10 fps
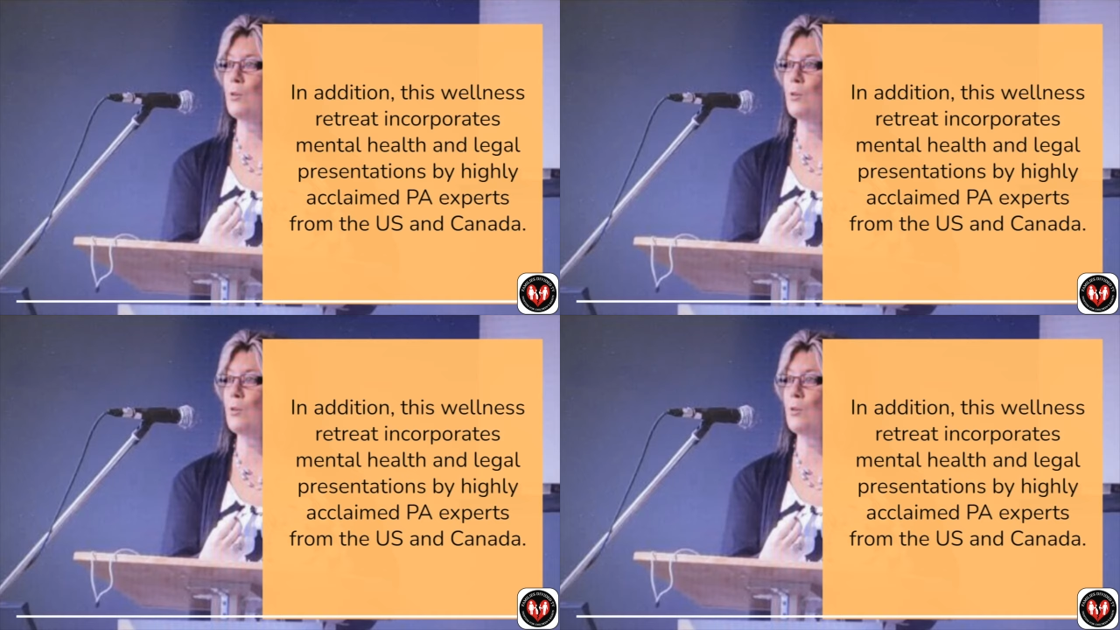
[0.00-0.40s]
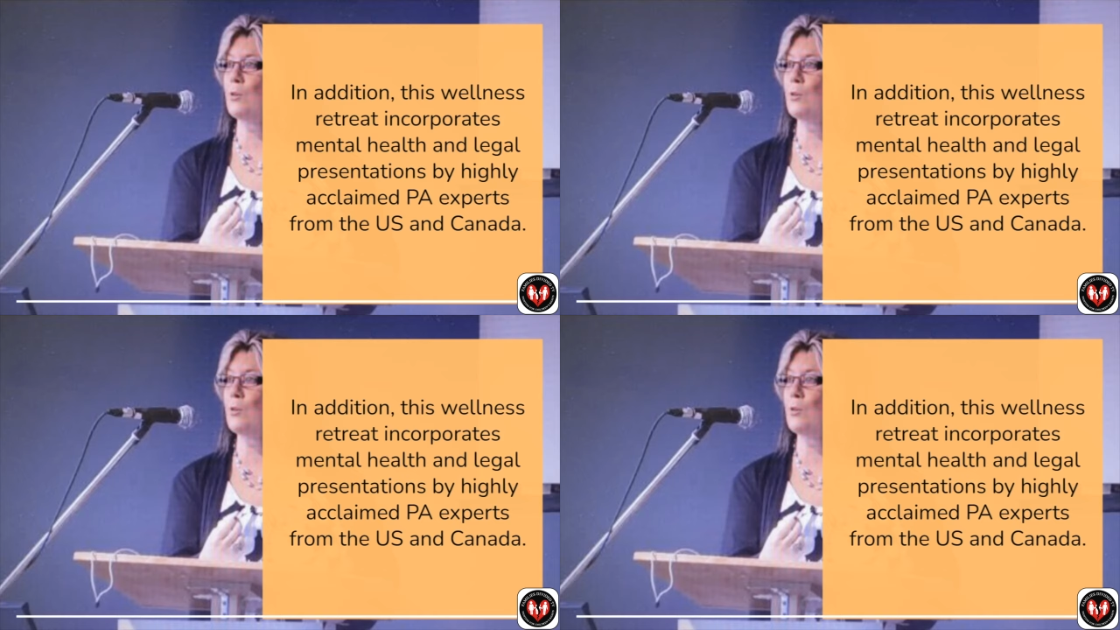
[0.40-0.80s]

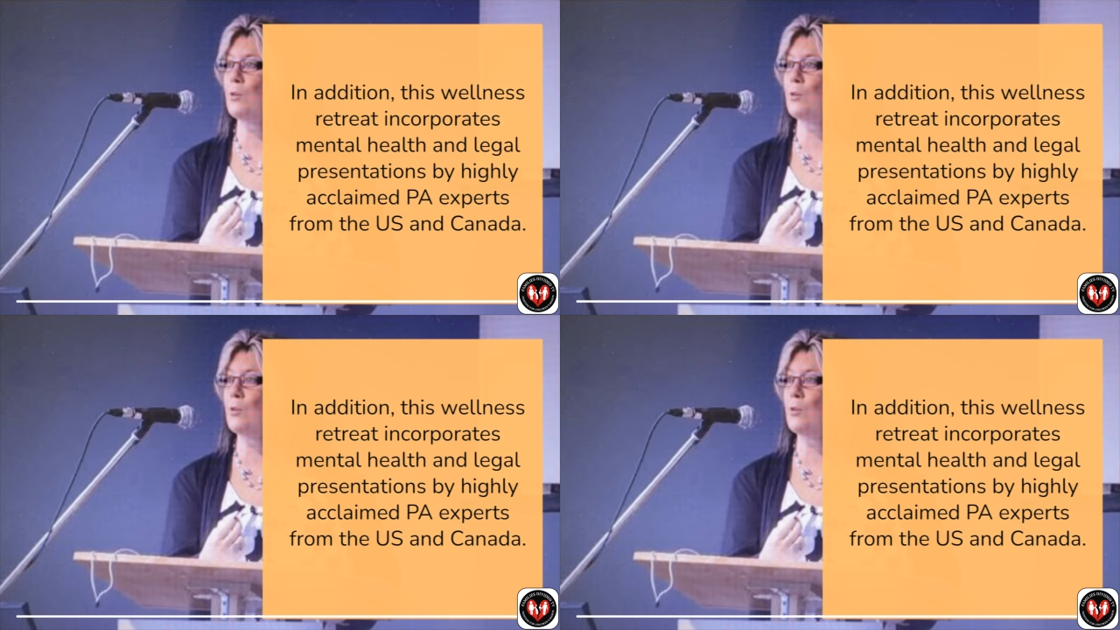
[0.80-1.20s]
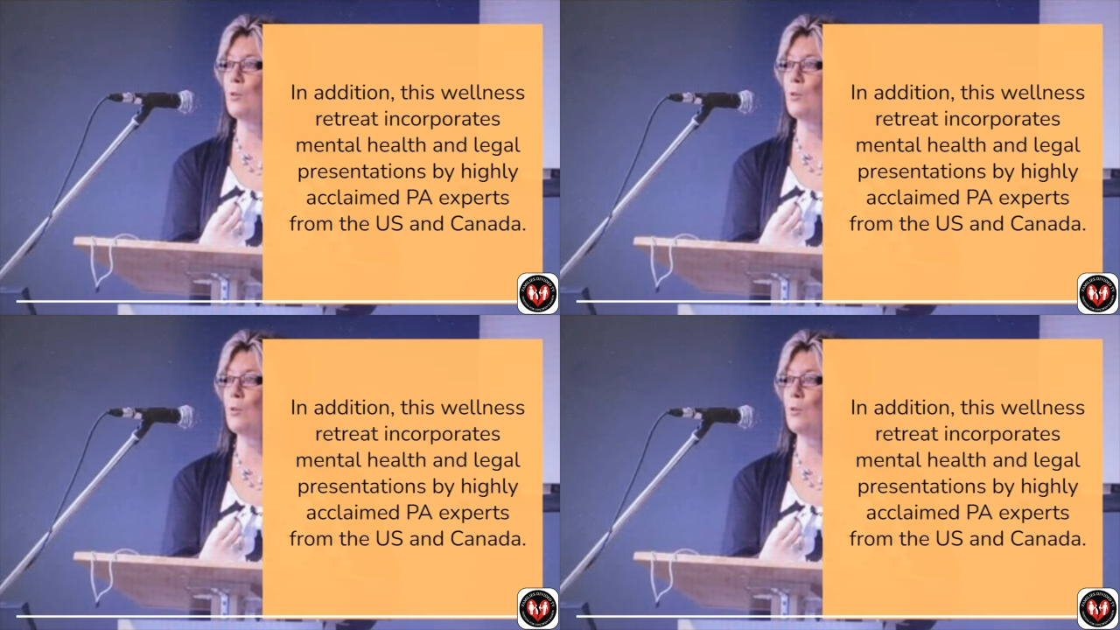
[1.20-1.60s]

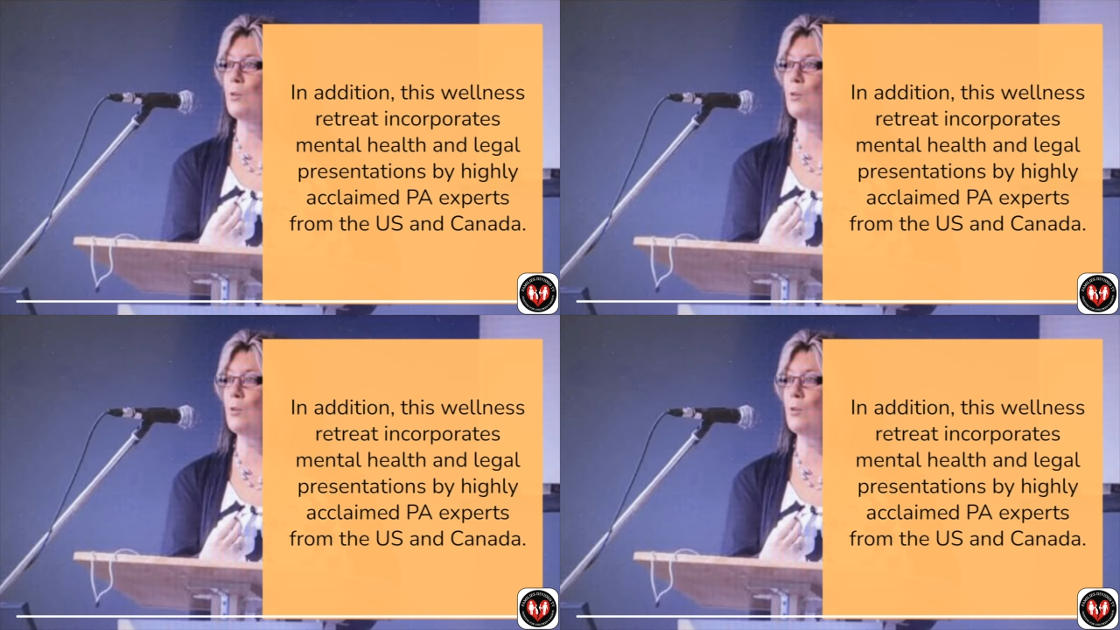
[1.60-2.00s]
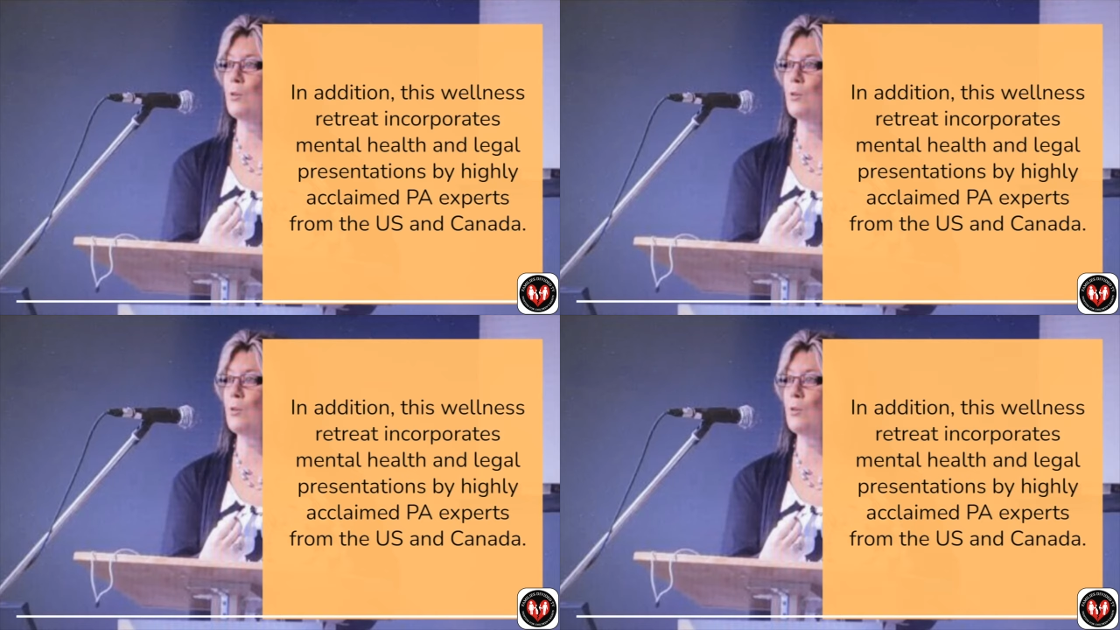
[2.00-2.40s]

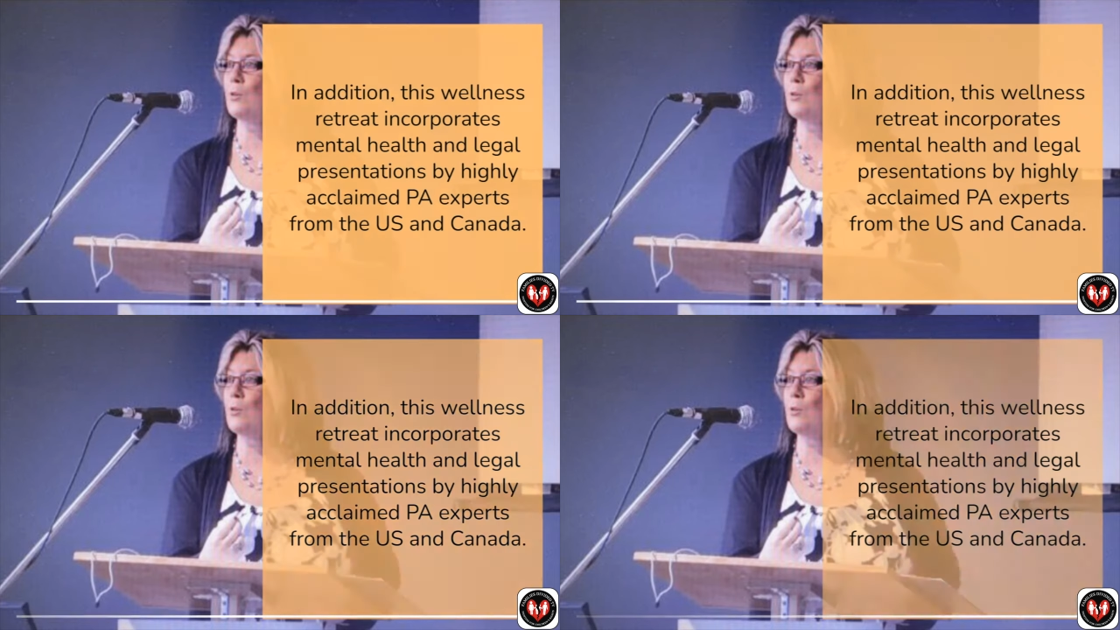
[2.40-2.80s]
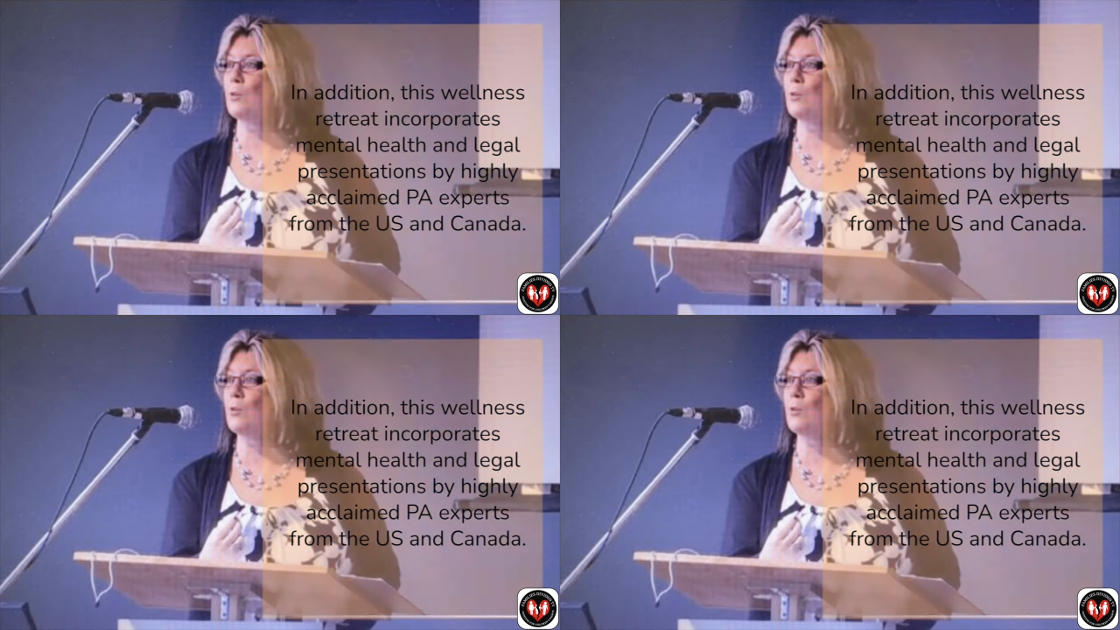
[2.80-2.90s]
(silence)